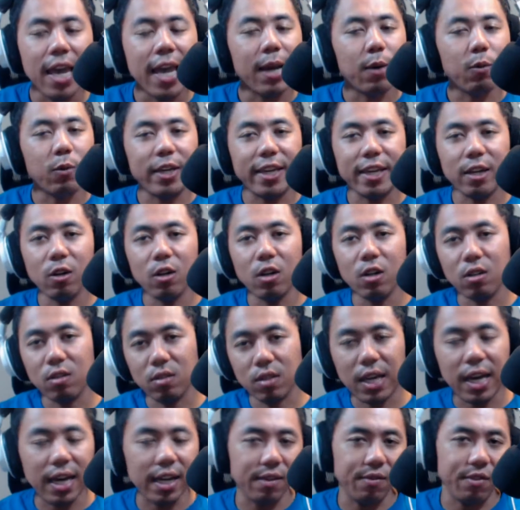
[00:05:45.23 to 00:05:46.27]
And we can all
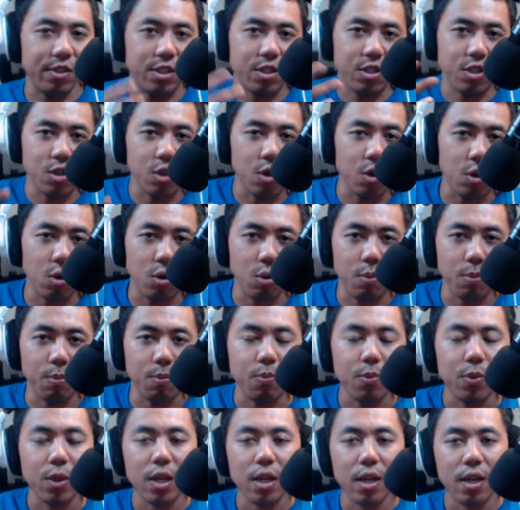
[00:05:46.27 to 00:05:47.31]
kind of assume
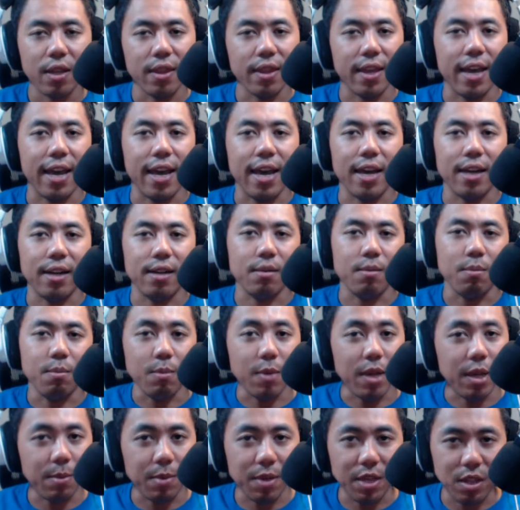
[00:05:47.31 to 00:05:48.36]
that
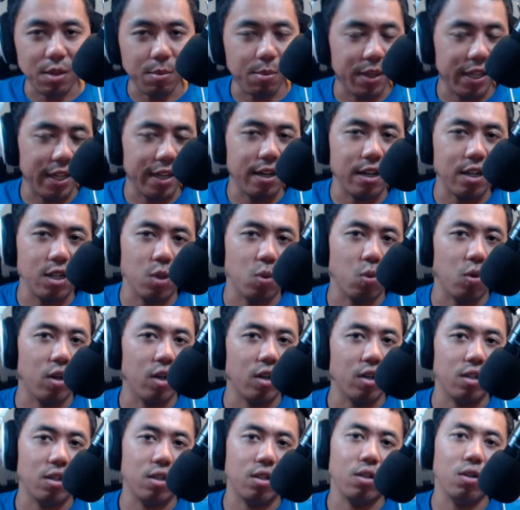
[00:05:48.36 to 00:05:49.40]
maybe the players
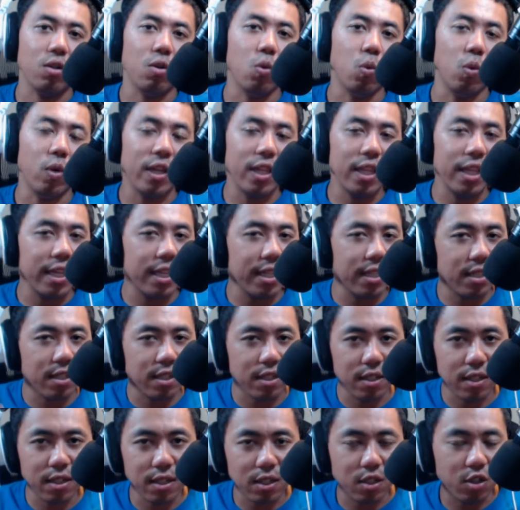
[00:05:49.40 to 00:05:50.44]
weren't willing
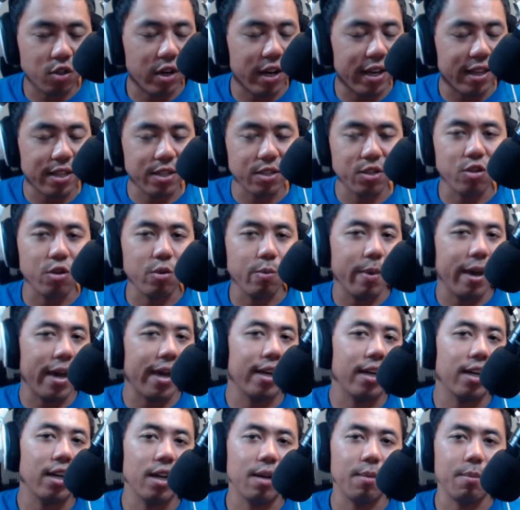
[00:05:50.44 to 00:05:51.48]
to try this new
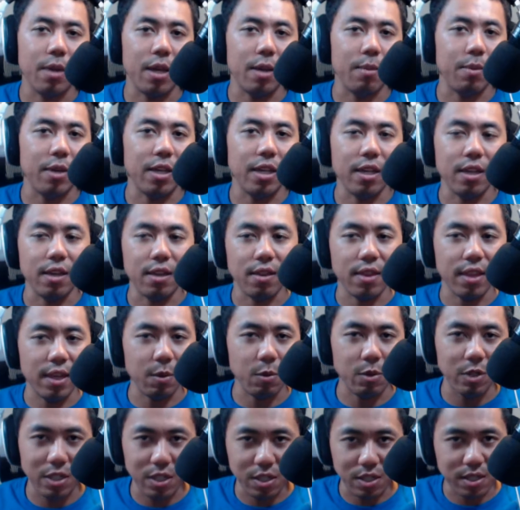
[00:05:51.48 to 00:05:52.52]
meta, maybe they
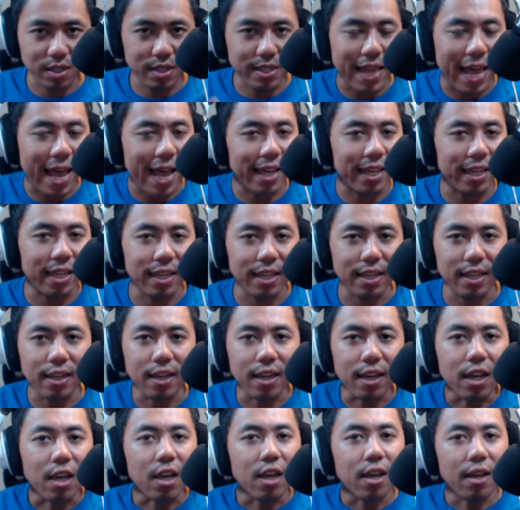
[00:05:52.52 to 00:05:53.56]
were just slacking.